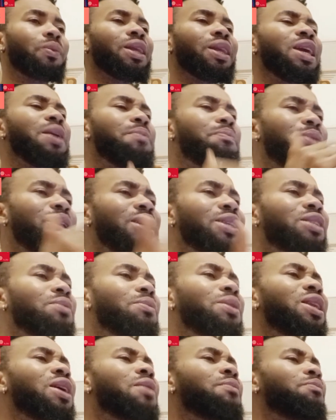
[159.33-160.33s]
he brings
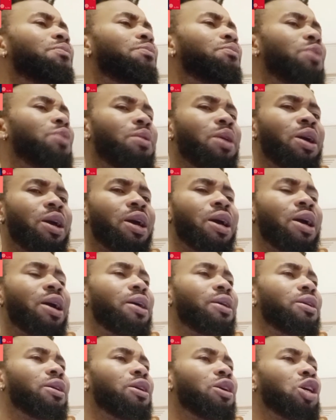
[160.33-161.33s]
somebody
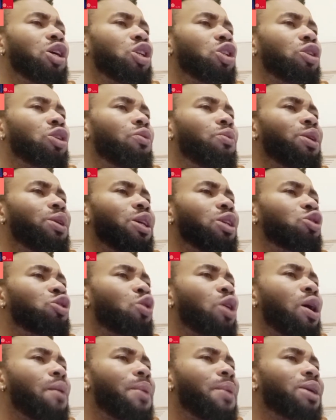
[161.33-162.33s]
when they
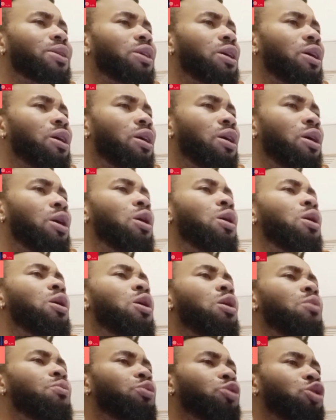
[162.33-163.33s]
talk about
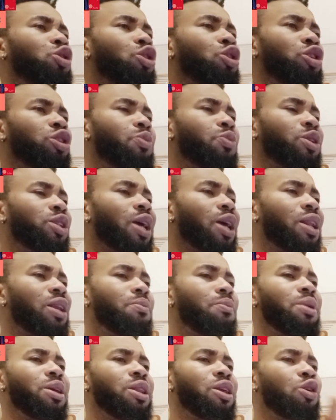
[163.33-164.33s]
protection especially,
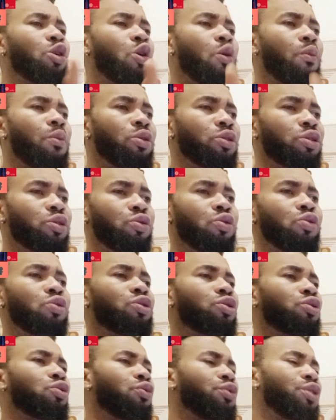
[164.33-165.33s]
may they come out
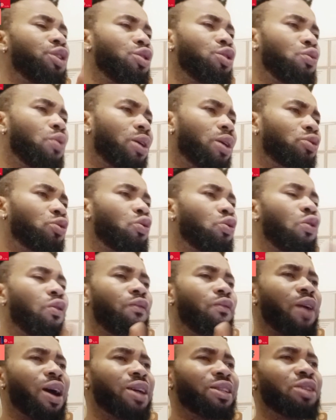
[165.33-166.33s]
those to renew and to
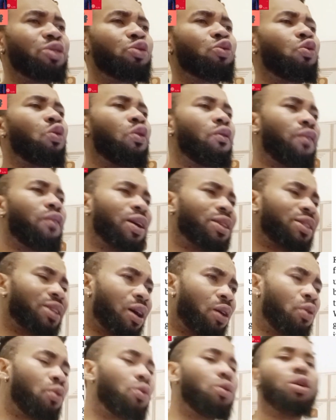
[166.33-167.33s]
convert, as in to convert
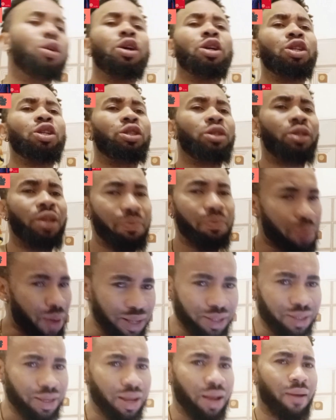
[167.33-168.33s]
out the
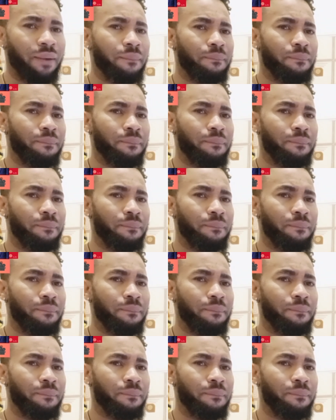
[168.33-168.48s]
person.